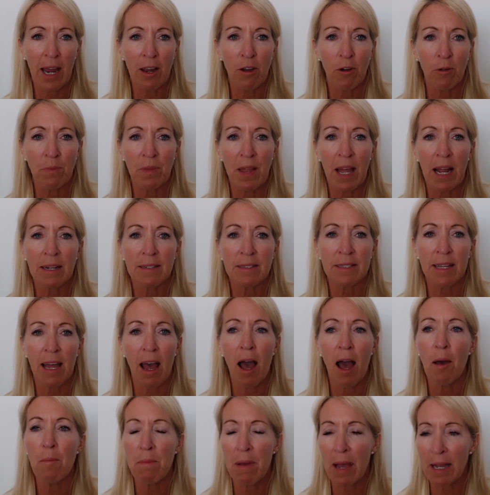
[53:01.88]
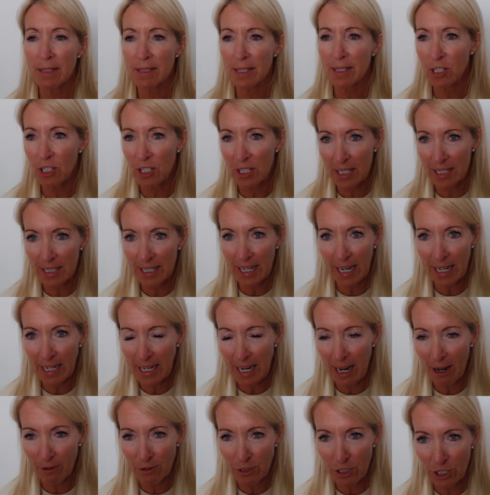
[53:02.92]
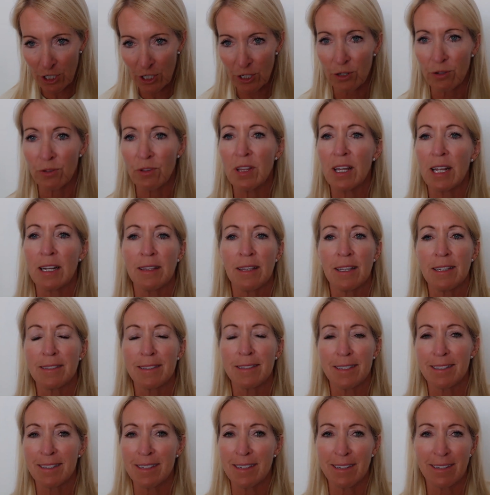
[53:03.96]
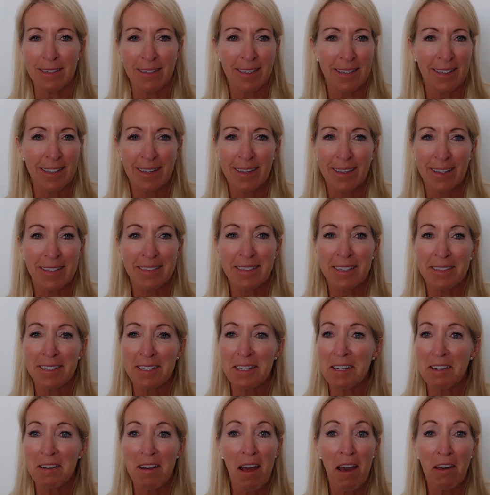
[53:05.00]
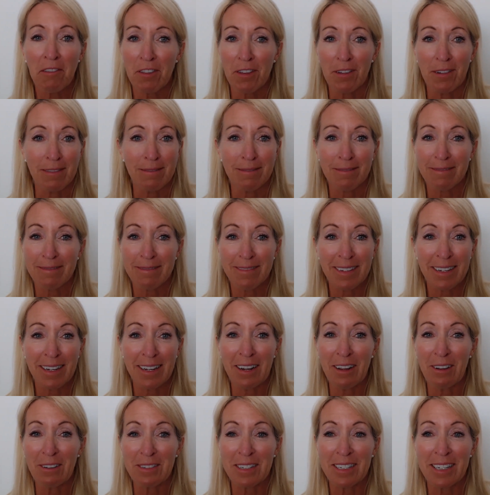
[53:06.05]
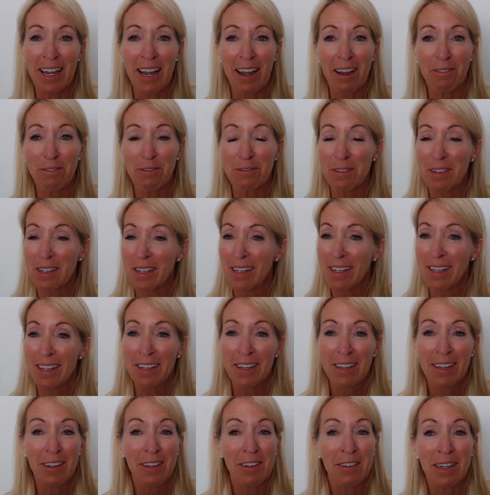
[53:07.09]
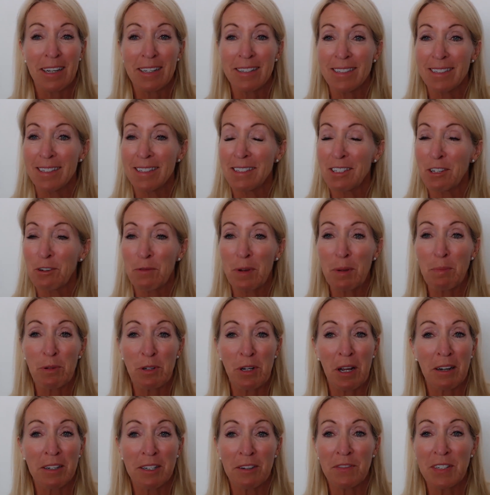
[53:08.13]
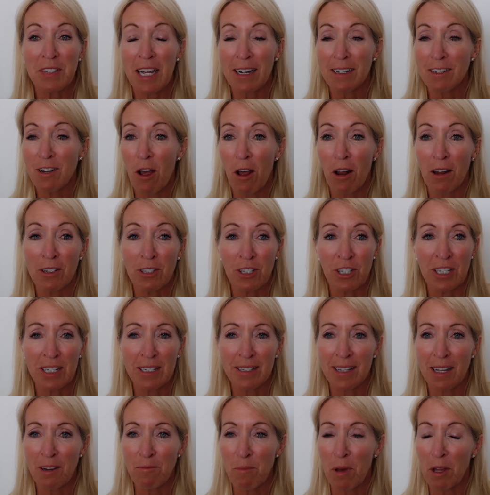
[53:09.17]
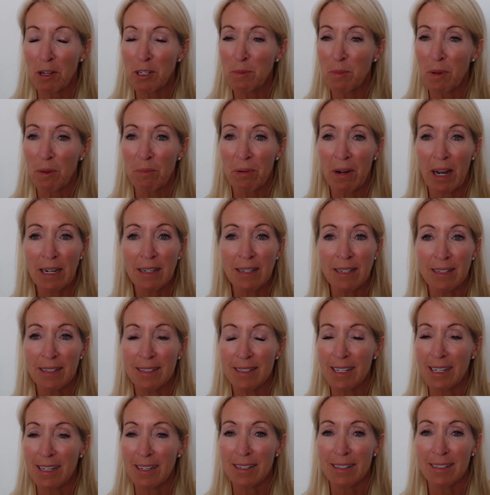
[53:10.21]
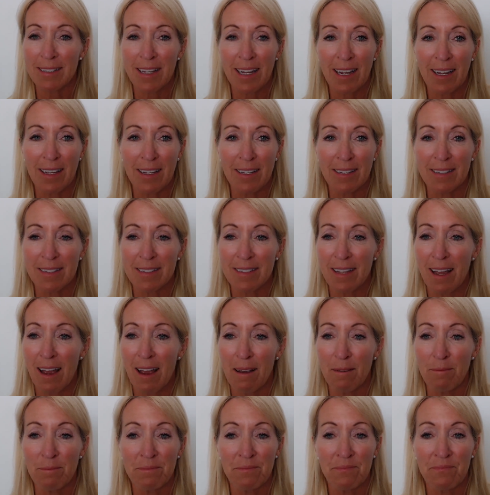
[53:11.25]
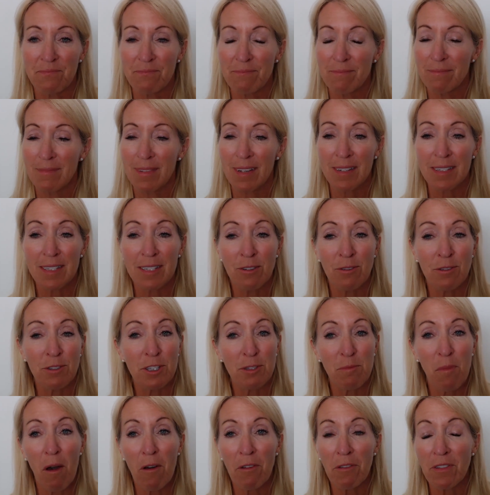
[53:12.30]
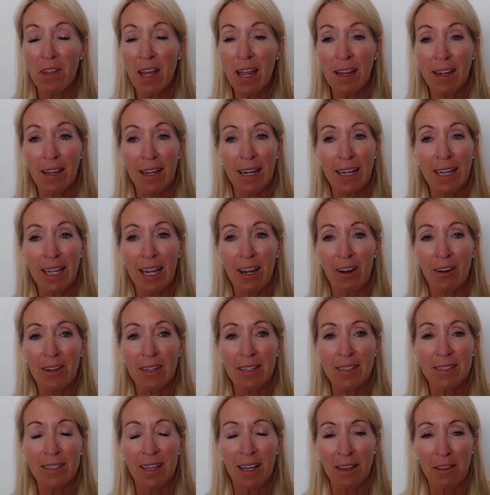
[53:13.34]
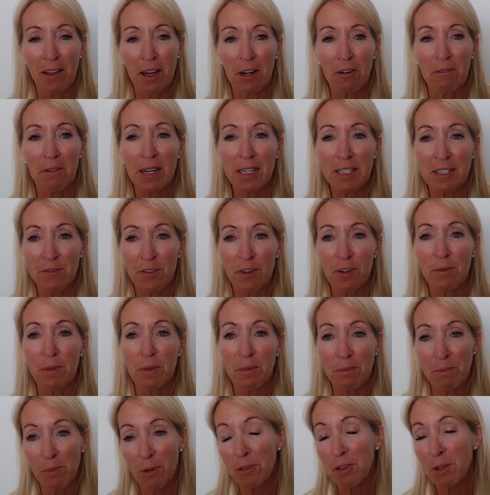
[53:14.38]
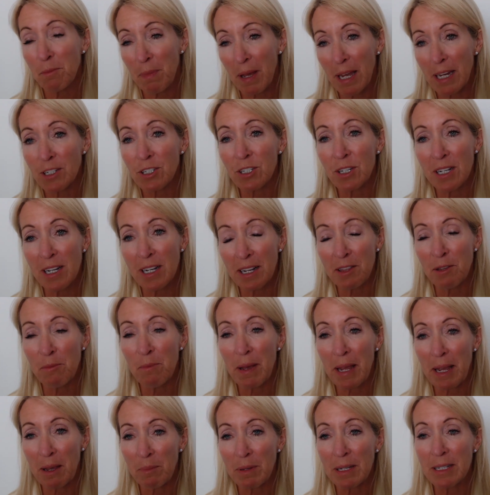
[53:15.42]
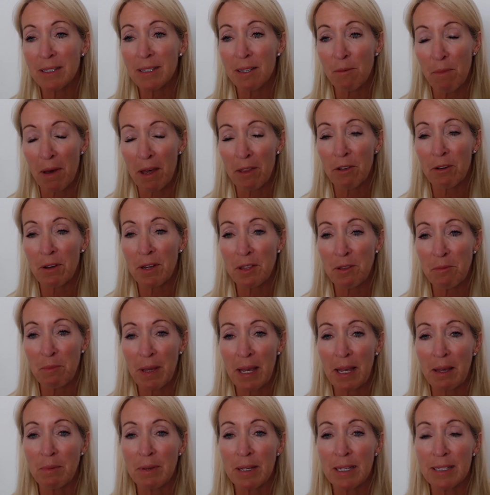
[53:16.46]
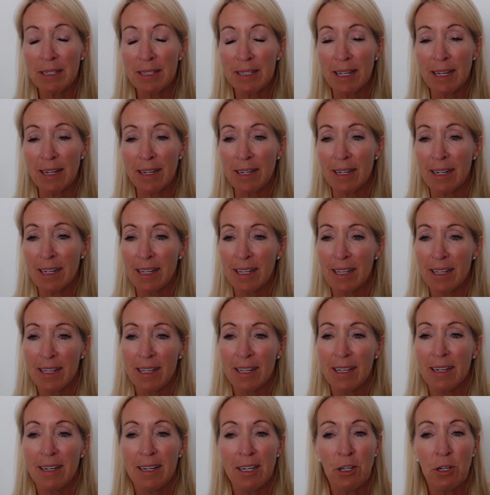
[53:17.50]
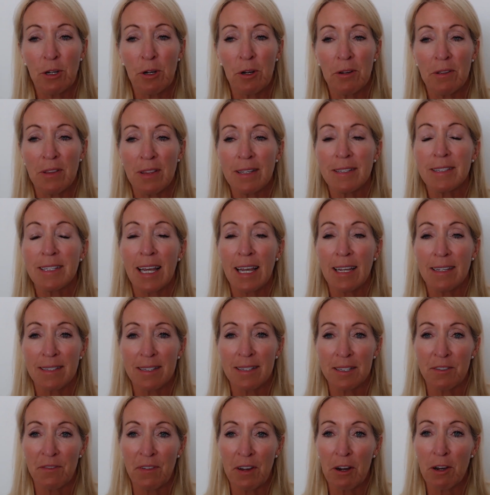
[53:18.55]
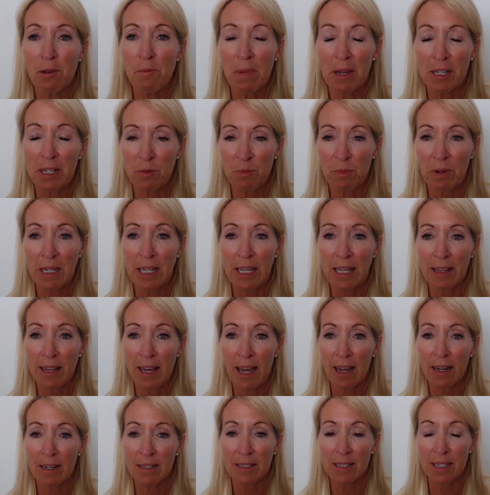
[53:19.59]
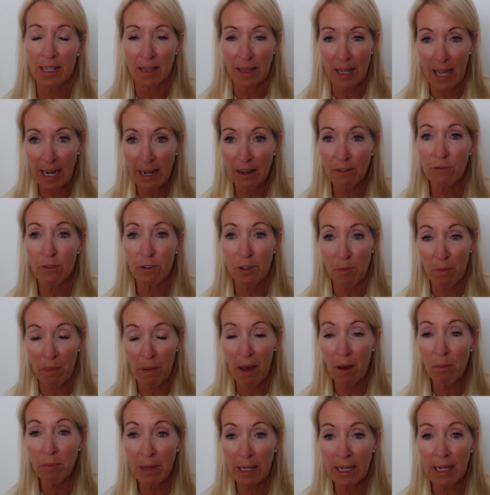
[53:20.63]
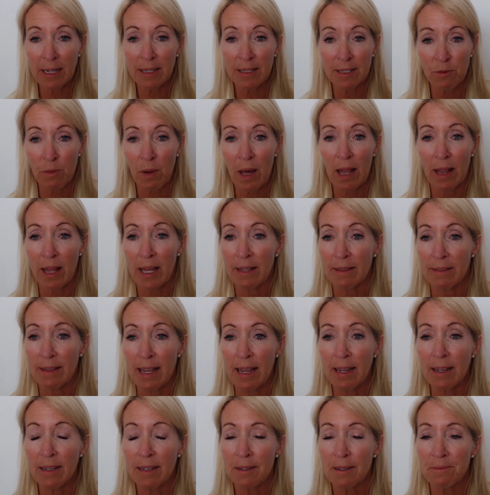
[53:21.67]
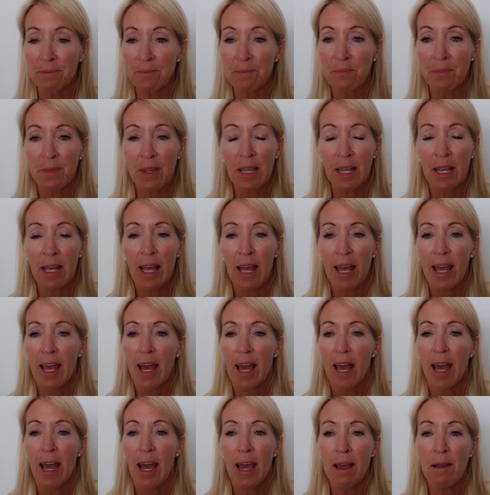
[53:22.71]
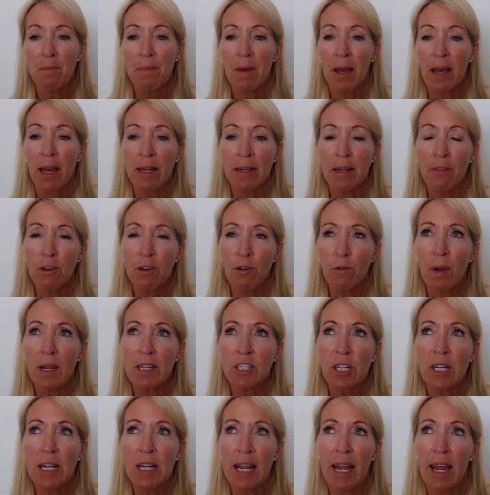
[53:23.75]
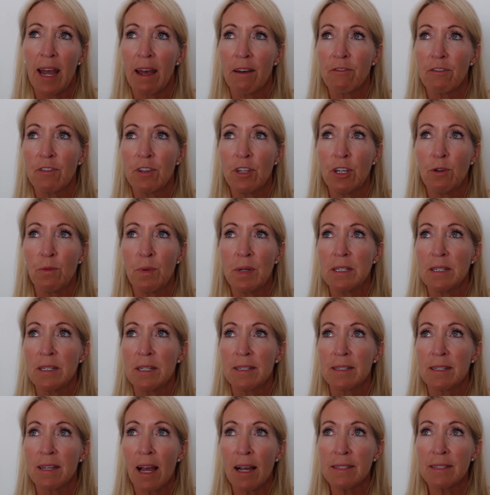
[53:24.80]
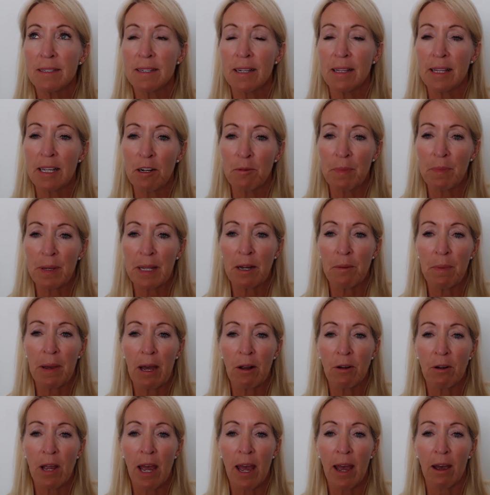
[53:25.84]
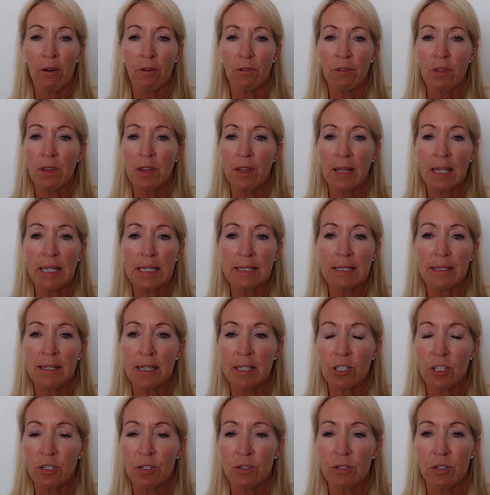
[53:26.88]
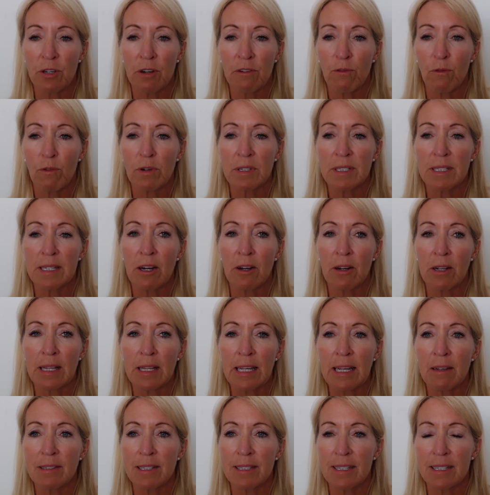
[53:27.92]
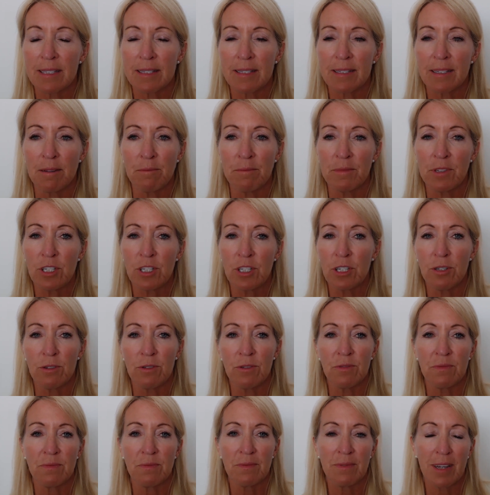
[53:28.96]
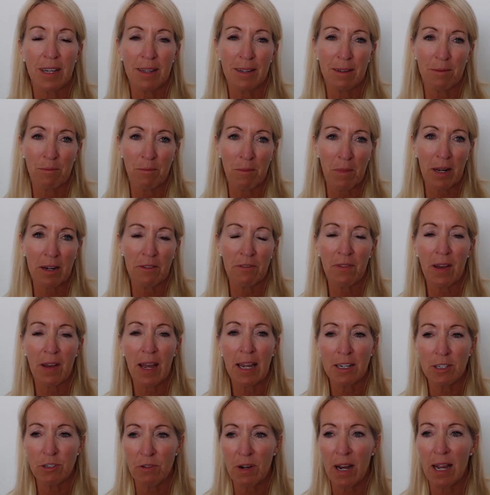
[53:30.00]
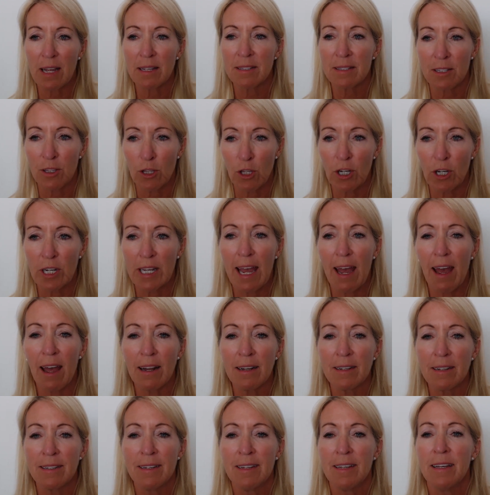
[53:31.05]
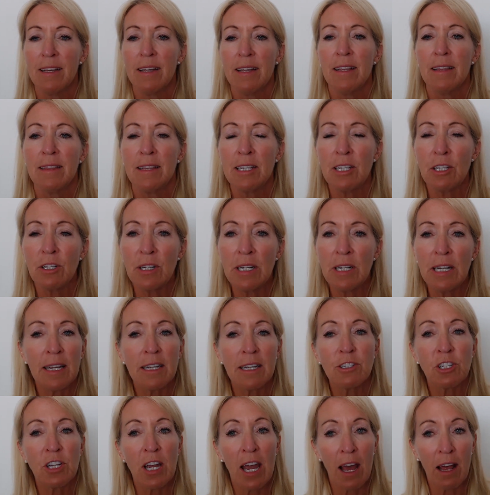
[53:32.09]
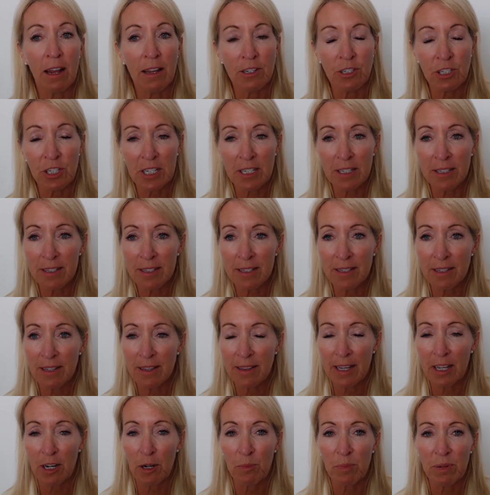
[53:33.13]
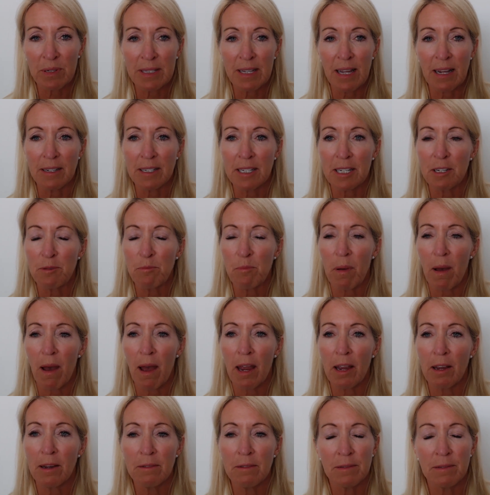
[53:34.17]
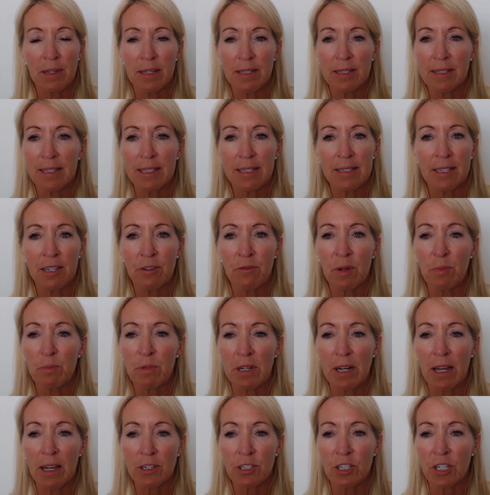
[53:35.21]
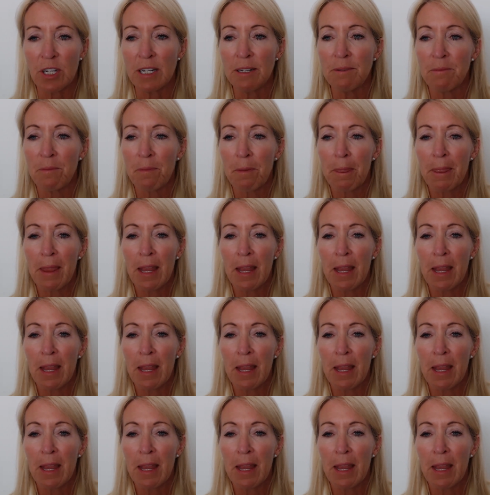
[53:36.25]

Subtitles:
I hope that's a message that's getting out too, that this isn't nothing, to have assisted reproductive technologies and multiple pregnancies is no small thing, and it carries a lot of risk for both the patient and the babies, the mother and the babies. And this case is very much bringing that to light for the public as well, I think. Another question I have for you, we discussed a little bit about how these issues are forcing our legal system to modify, address, look at the unique challenges that are presented by assisted reproduction.